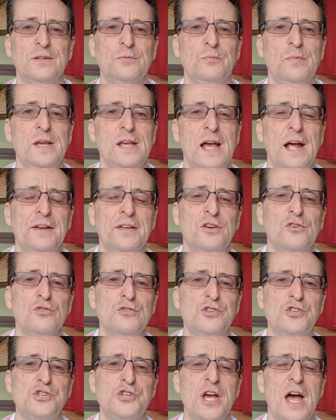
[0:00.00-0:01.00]
We had a
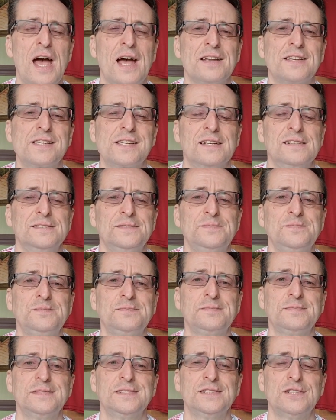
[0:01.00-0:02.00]
good chat
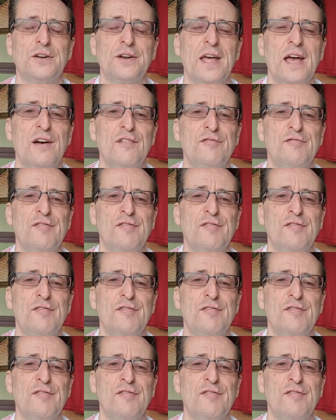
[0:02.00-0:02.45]
on our